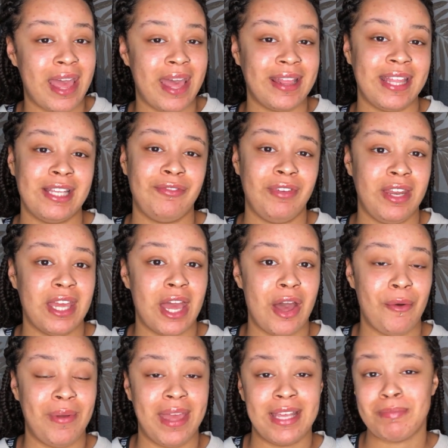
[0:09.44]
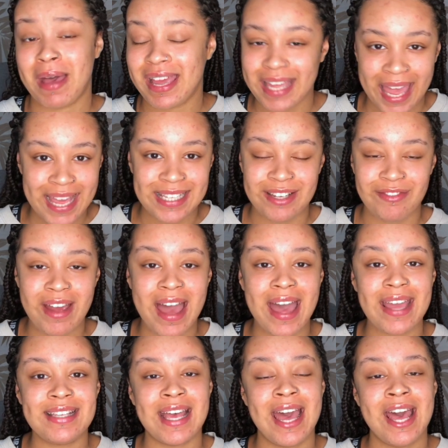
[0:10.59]
This video is by
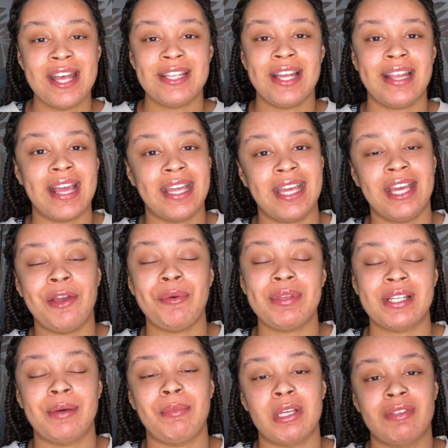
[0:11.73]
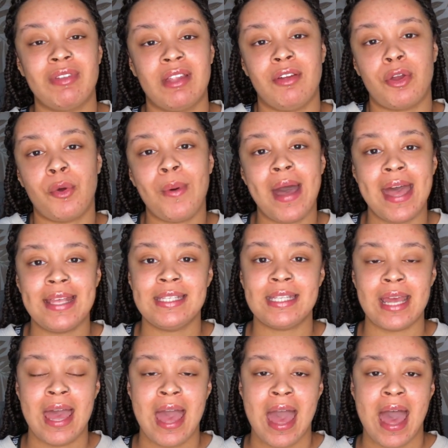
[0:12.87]
Kaycee. So thank you so much for the request.
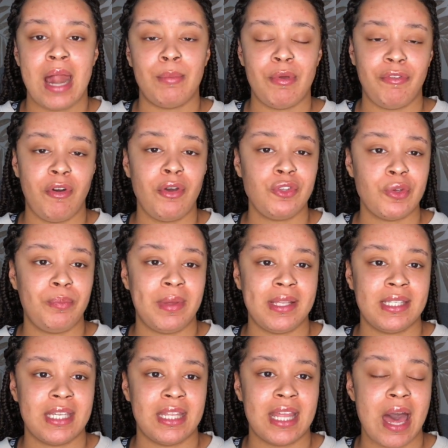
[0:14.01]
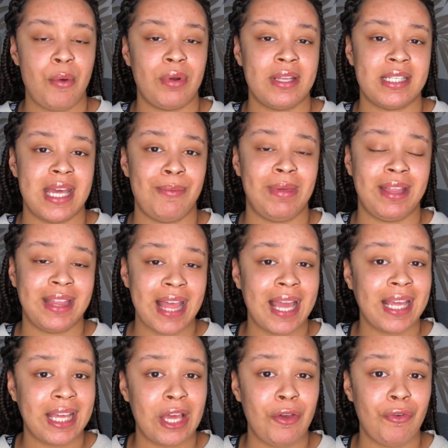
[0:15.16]
And before I jump into that, I want to say a big
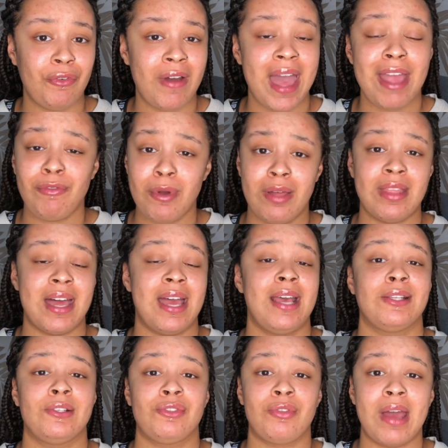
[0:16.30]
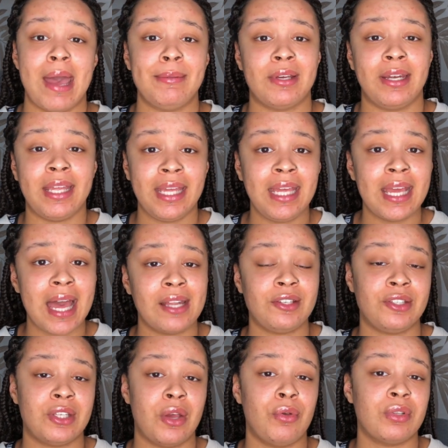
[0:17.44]
thank you for everyone that has subscribed on here and
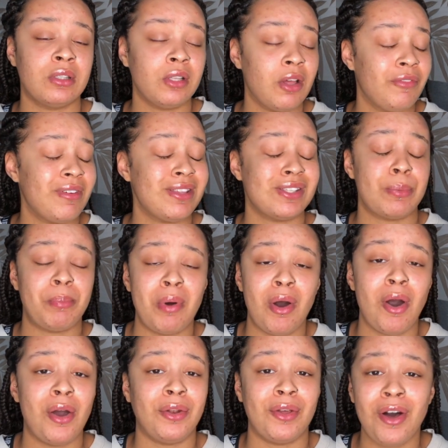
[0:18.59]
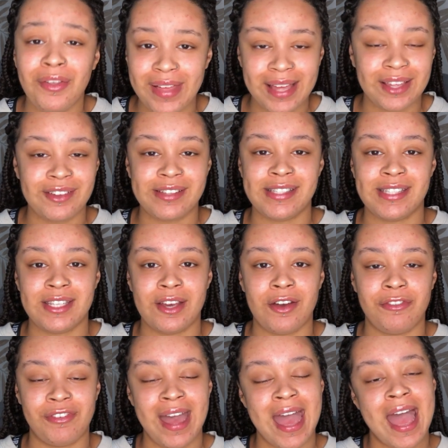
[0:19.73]
shows love and support and all that good
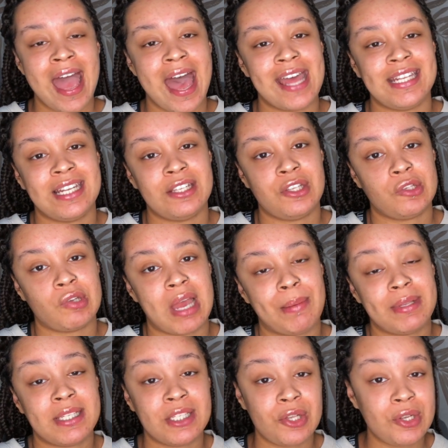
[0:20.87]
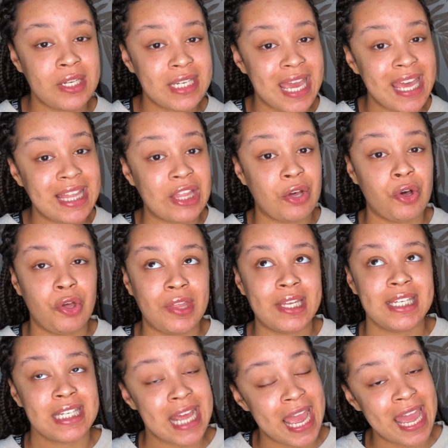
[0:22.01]
stuff. I did a subscriber Sunday the other
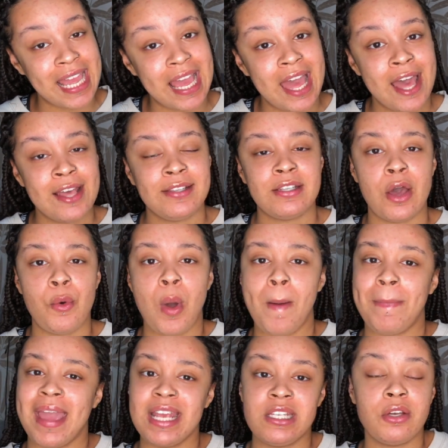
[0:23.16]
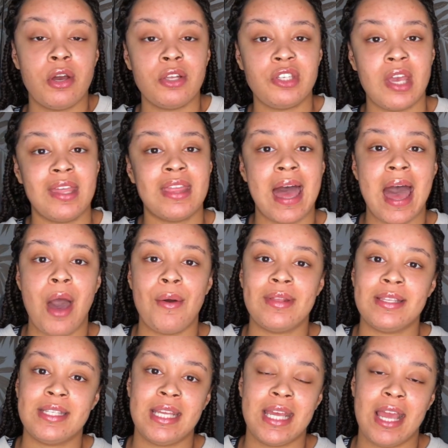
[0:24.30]
day. So make sure you go and check that out and
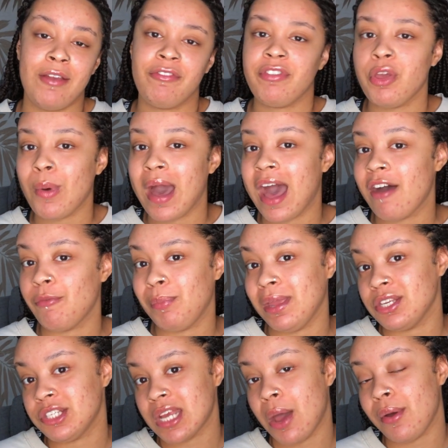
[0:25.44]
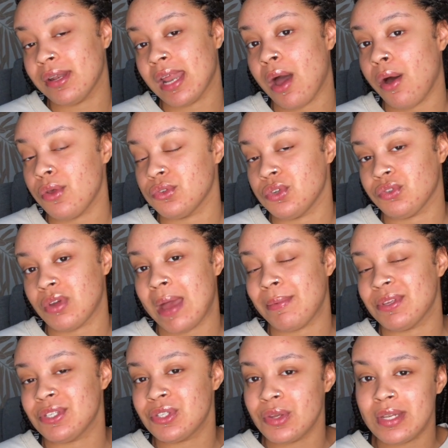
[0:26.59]
see if you have been shouted out on subscriber
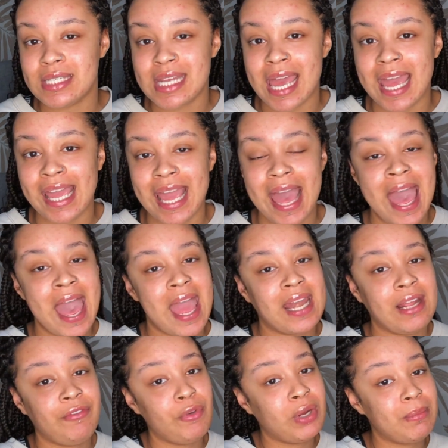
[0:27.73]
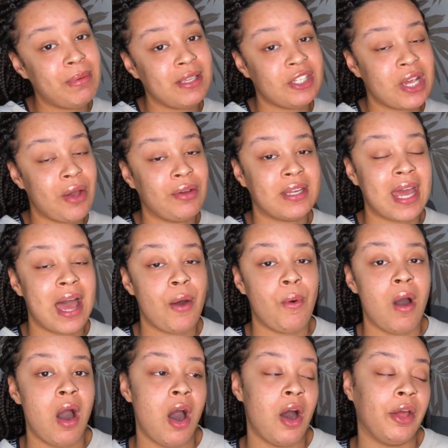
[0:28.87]
Sunday. And if you want to be shouted out
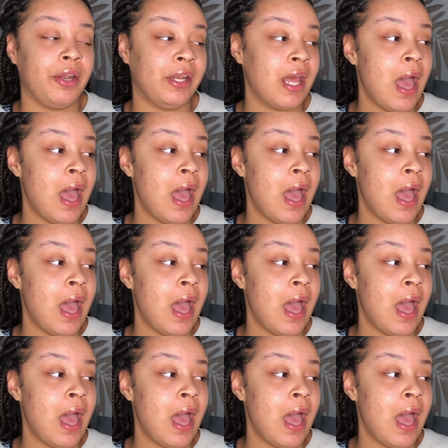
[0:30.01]
on